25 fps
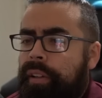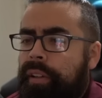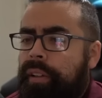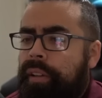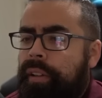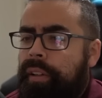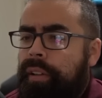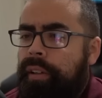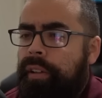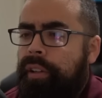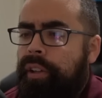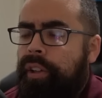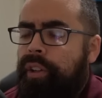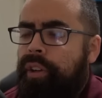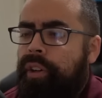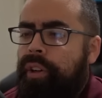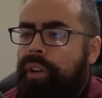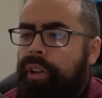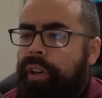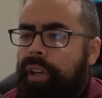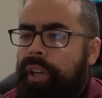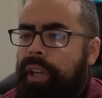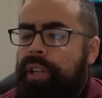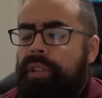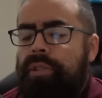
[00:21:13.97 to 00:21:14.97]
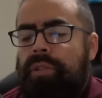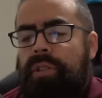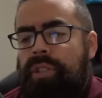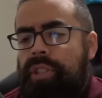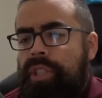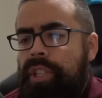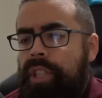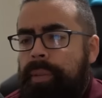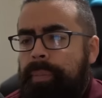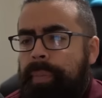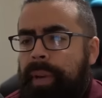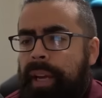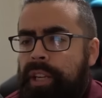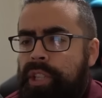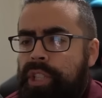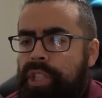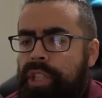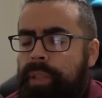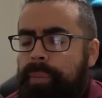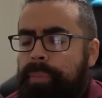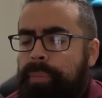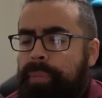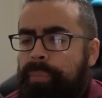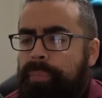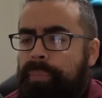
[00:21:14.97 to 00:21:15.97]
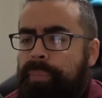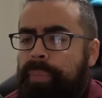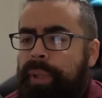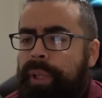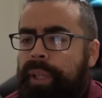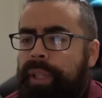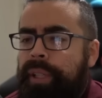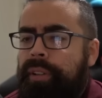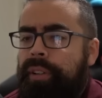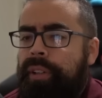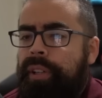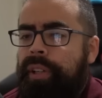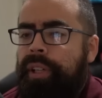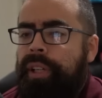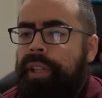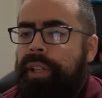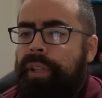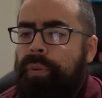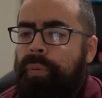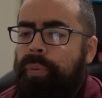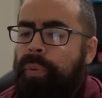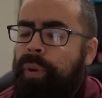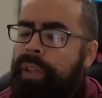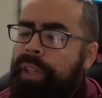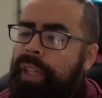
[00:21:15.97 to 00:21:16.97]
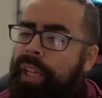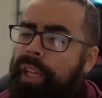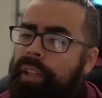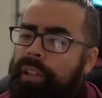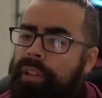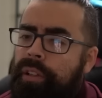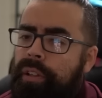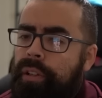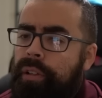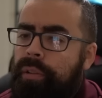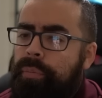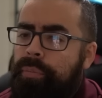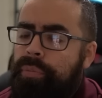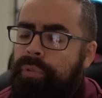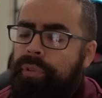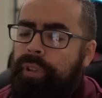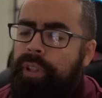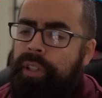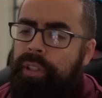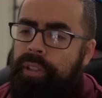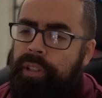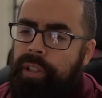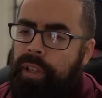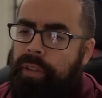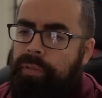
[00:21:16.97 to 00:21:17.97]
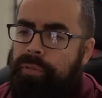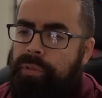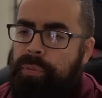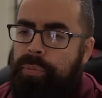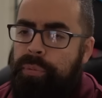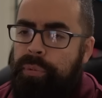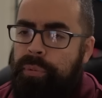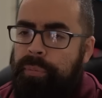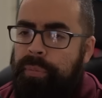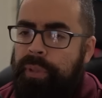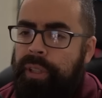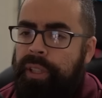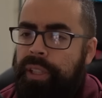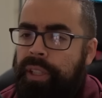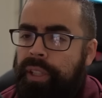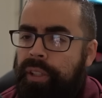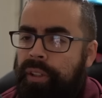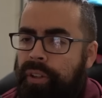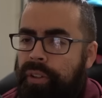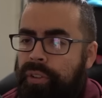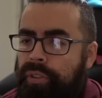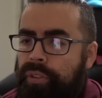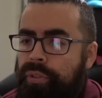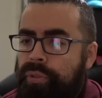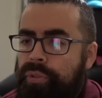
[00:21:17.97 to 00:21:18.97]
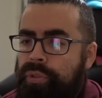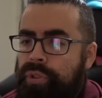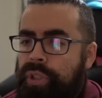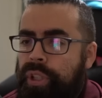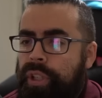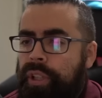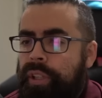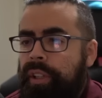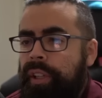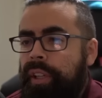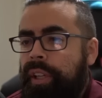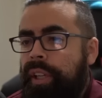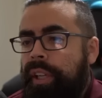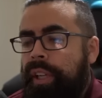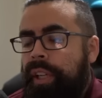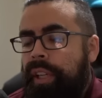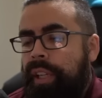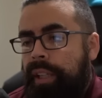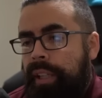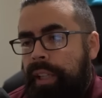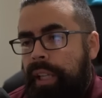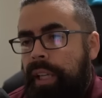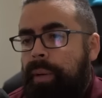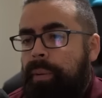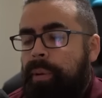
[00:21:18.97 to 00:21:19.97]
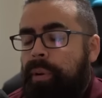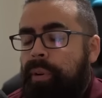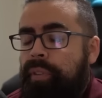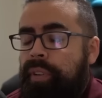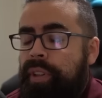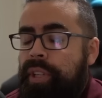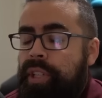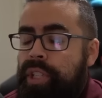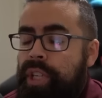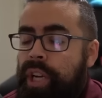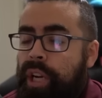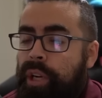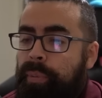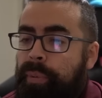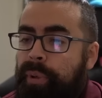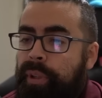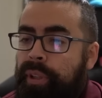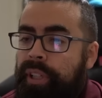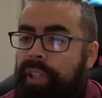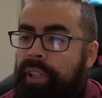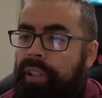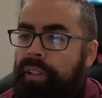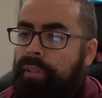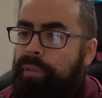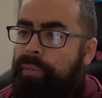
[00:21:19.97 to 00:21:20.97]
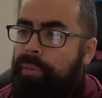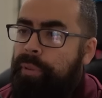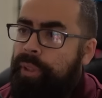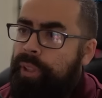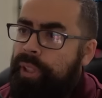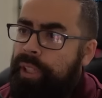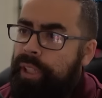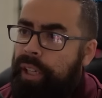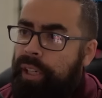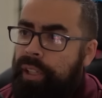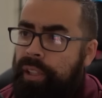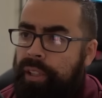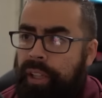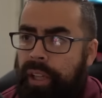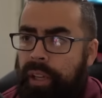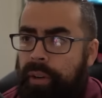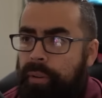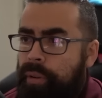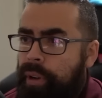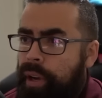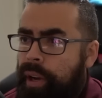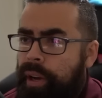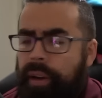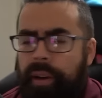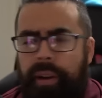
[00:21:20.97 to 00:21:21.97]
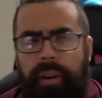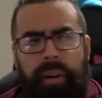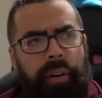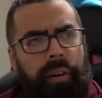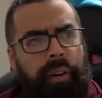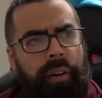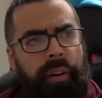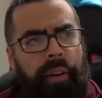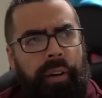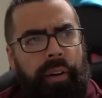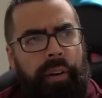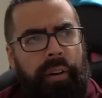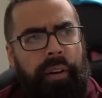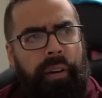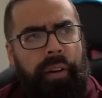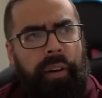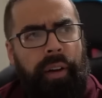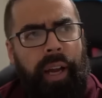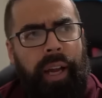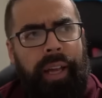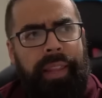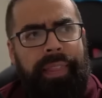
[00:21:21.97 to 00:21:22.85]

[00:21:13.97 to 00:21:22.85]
another interesting matchup, but one that you're pretty comfortable being in on Goodra. They end up going with the Shadow Ball here. Really not a lot. I